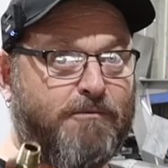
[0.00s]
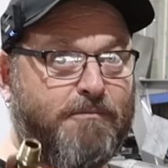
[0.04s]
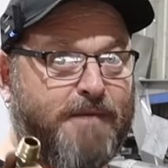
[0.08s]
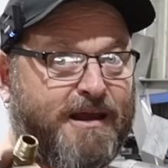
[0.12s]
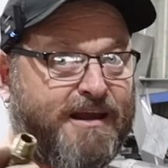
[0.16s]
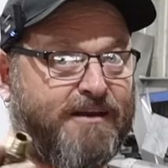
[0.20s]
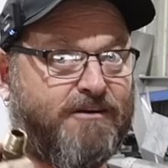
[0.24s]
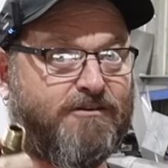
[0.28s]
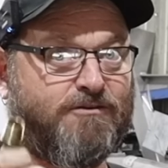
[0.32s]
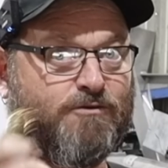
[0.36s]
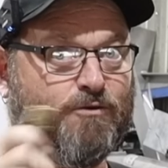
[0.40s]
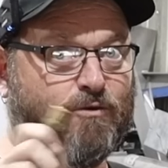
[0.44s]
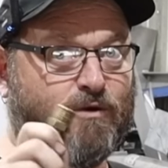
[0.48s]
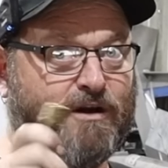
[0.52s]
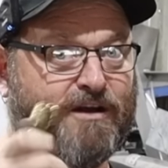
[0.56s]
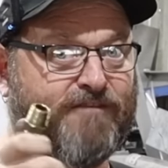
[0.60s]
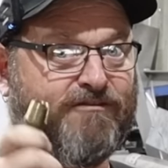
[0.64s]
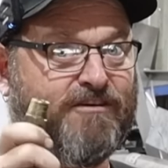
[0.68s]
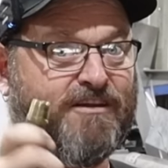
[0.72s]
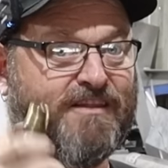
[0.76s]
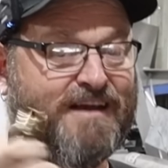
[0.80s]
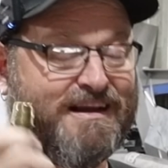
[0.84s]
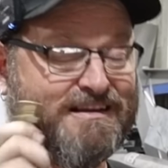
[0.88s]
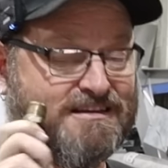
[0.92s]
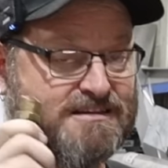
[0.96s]
mend or
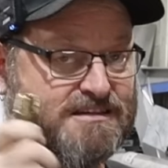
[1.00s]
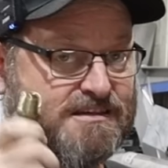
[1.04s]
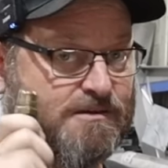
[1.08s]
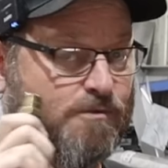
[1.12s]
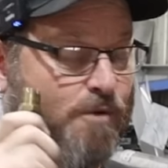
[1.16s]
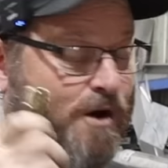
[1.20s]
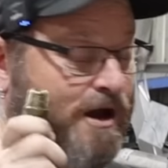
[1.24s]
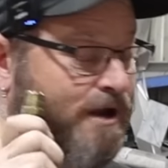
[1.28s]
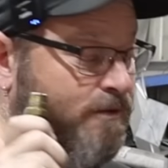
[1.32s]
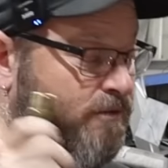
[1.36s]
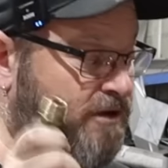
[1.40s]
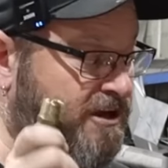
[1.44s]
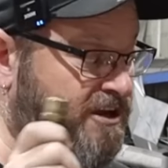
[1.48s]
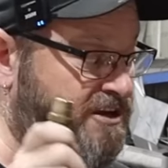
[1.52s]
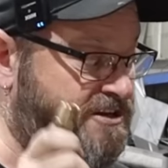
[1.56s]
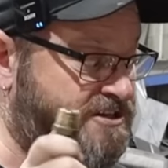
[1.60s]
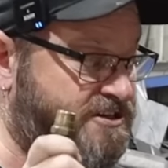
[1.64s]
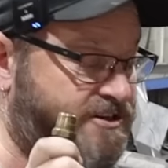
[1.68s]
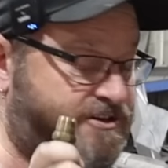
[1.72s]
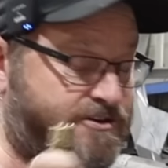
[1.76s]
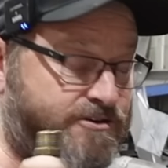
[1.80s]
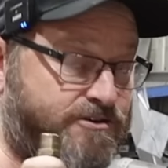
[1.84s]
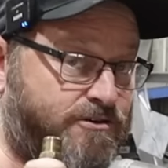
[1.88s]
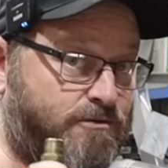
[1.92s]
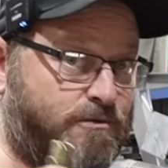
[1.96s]
whatever. That's the way we used
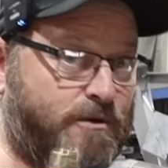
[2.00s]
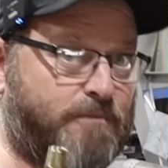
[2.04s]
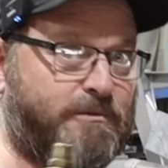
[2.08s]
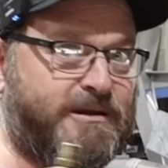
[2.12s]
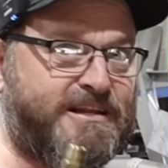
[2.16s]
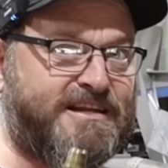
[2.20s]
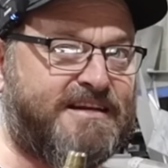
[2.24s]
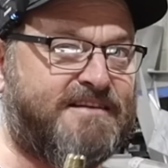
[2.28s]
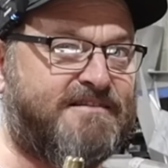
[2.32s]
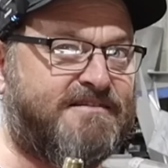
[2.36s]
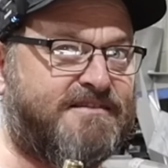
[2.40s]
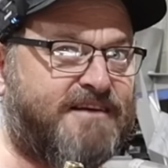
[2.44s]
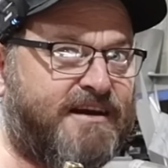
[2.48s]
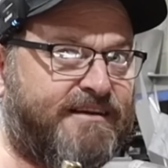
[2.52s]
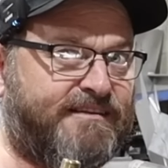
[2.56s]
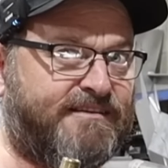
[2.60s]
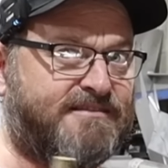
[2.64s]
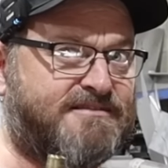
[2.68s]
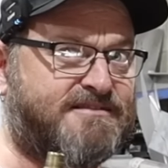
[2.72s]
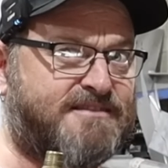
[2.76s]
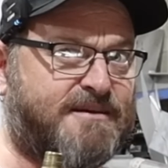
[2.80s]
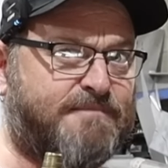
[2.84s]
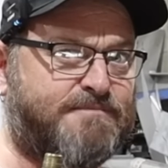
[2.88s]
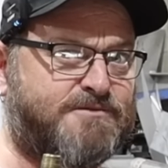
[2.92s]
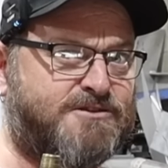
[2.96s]
to do it when we didn't take the
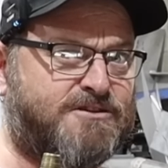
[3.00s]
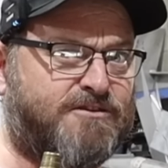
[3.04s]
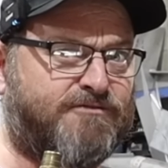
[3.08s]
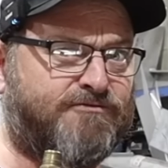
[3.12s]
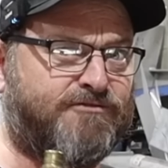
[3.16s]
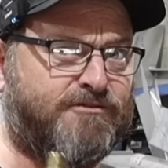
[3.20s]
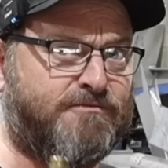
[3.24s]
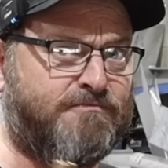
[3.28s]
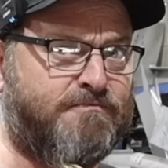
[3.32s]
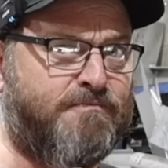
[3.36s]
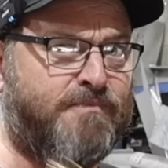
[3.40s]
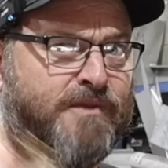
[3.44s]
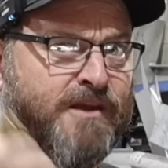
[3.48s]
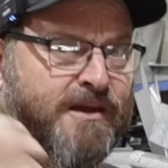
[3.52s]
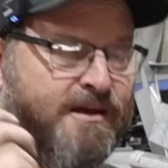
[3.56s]
sumps off them.